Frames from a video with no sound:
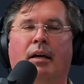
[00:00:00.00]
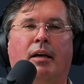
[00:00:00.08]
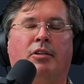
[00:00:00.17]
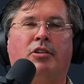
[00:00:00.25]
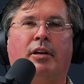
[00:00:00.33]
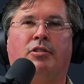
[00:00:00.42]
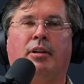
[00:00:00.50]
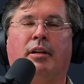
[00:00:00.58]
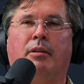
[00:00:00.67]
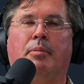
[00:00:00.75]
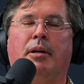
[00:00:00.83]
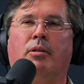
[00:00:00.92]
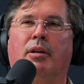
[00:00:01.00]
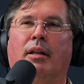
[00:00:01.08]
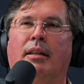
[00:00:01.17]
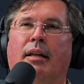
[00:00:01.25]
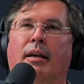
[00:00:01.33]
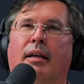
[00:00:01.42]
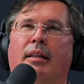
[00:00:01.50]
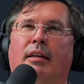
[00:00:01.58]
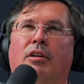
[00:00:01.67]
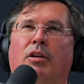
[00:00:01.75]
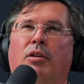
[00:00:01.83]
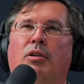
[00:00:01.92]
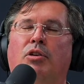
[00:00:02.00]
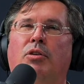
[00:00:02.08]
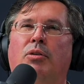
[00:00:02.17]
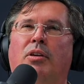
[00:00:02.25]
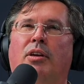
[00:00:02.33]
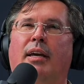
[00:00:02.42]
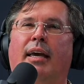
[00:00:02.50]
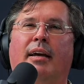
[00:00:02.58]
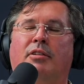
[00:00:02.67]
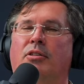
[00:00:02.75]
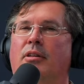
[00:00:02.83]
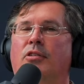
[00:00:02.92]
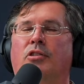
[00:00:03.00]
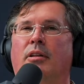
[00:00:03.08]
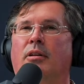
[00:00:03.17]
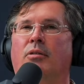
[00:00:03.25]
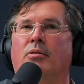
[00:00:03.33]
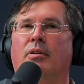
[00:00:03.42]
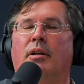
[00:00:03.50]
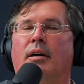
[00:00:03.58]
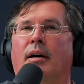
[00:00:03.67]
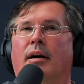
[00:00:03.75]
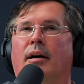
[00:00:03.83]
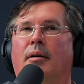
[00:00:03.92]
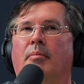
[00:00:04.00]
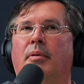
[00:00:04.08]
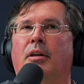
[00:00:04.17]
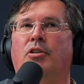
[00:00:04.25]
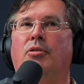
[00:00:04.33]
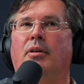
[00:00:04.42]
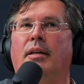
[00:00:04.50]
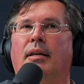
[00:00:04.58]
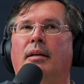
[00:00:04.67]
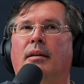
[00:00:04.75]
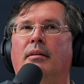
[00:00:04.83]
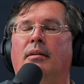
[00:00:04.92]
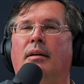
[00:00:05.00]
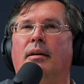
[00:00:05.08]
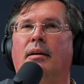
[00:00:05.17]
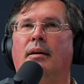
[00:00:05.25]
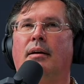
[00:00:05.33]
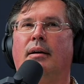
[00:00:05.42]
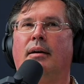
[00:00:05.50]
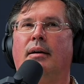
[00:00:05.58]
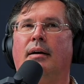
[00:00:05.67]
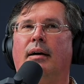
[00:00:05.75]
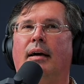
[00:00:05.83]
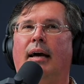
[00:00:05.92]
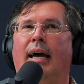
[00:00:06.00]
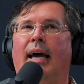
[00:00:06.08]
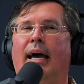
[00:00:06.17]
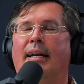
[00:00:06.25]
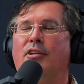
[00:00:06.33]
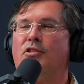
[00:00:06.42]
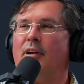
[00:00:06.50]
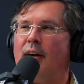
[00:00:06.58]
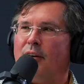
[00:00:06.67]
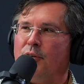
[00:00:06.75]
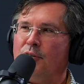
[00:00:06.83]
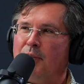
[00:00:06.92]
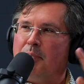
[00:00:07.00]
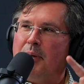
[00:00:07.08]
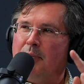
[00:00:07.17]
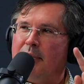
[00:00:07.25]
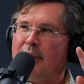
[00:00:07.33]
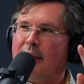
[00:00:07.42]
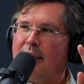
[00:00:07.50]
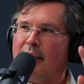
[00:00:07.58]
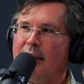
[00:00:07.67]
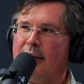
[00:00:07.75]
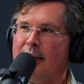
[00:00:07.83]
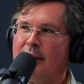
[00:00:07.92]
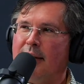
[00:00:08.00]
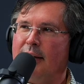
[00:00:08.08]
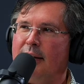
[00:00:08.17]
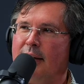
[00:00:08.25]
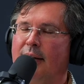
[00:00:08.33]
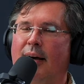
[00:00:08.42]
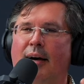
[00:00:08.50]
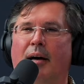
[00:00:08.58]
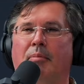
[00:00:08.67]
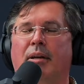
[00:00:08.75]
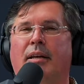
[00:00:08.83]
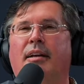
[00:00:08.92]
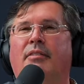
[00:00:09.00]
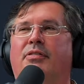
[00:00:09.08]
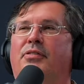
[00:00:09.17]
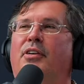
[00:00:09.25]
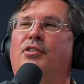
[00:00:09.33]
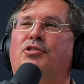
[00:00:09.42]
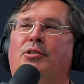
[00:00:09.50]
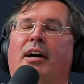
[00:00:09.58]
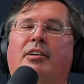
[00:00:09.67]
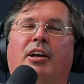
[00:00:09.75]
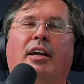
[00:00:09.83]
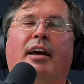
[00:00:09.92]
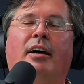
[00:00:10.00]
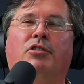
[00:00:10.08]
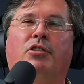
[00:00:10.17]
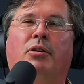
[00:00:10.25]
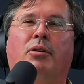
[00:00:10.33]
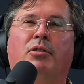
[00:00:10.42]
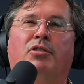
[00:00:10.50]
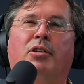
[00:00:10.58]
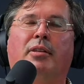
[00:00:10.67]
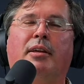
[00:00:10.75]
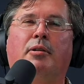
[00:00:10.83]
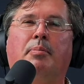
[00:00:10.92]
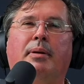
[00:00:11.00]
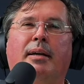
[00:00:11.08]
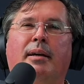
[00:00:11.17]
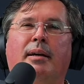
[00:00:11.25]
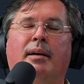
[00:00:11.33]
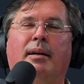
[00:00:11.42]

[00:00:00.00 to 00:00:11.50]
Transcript: So that's another big. You can't do this alone. You need, and it's not always the people you think you need. You need folks around you. Yeah. So they'll be,